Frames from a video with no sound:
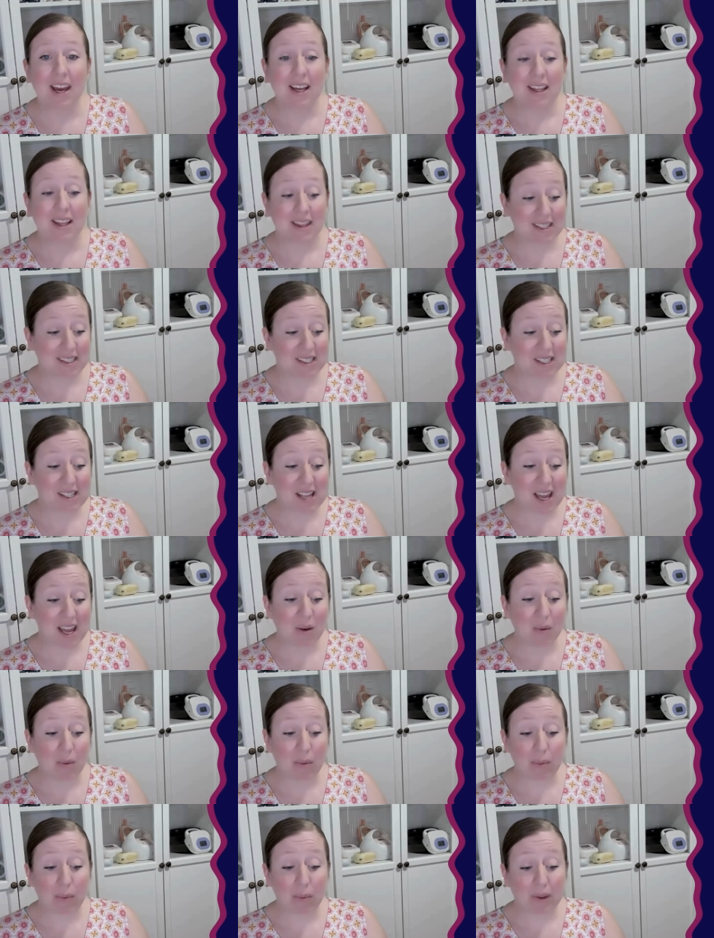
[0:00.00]
This is a
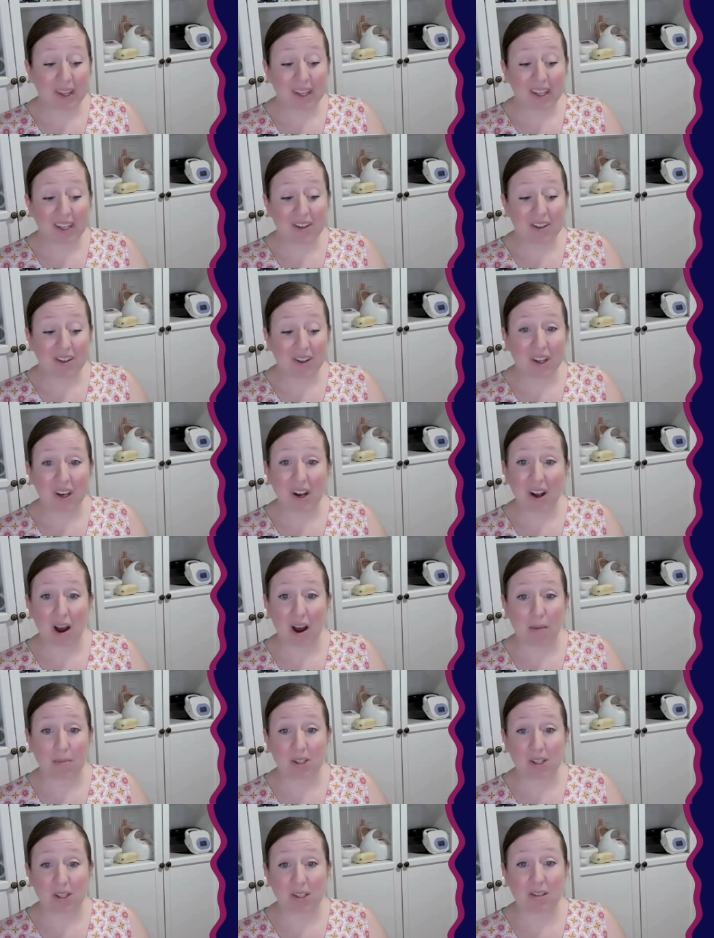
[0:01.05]
really good
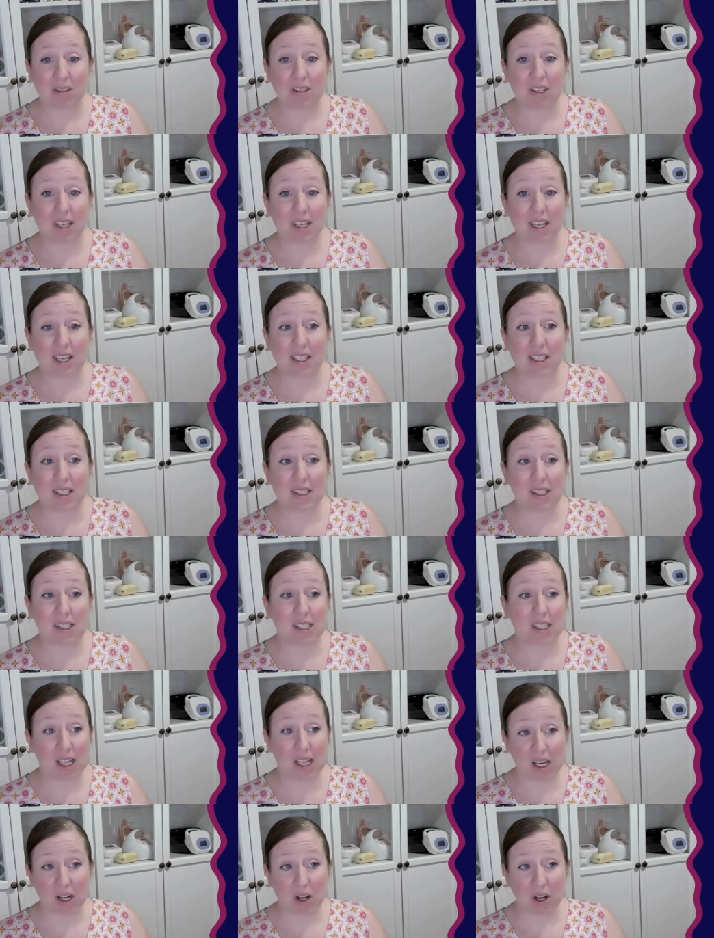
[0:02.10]
option to
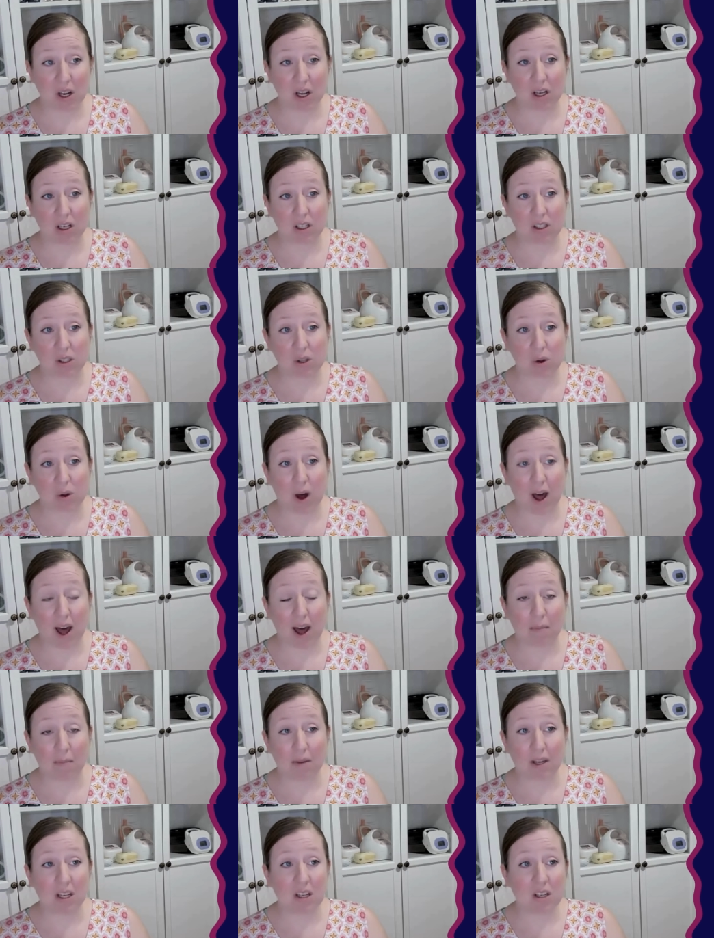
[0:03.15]
consider. So
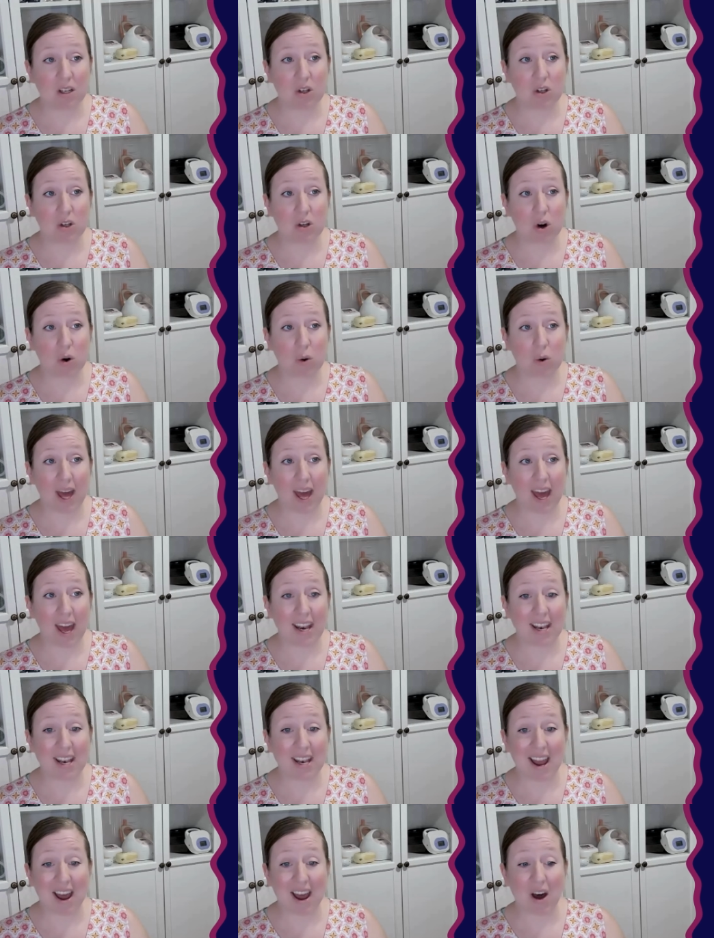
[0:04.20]
I'm going to go
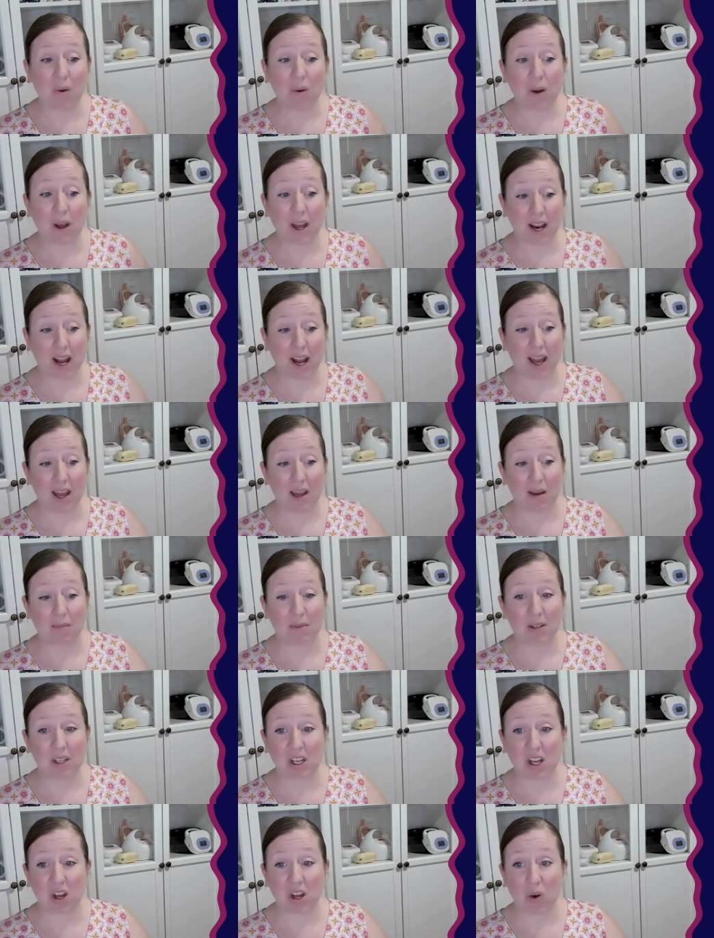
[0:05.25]
ahead now and I am
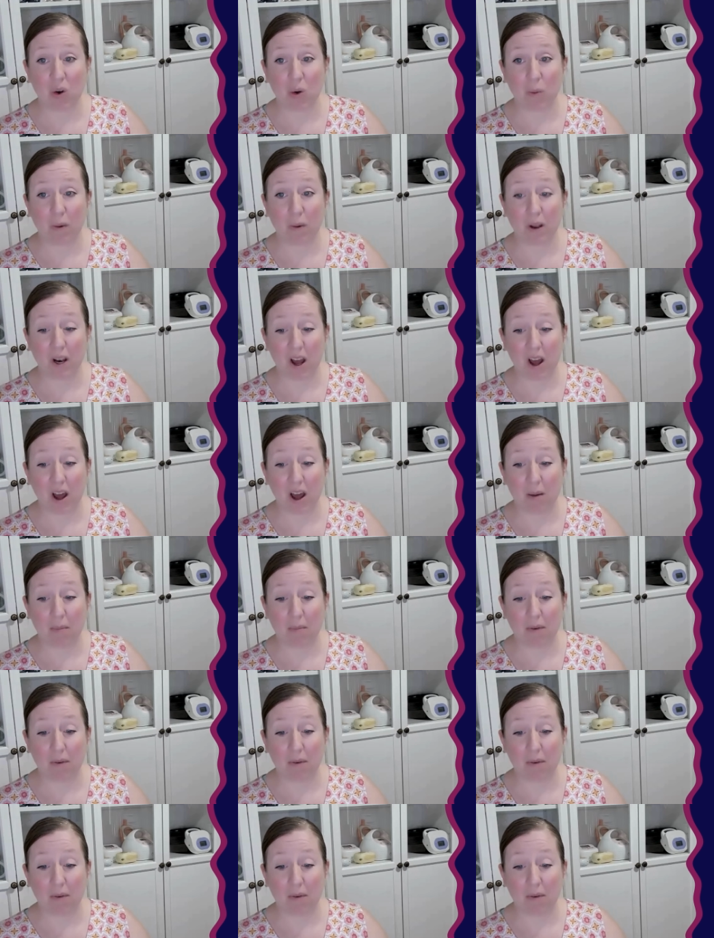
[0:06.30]
going to open up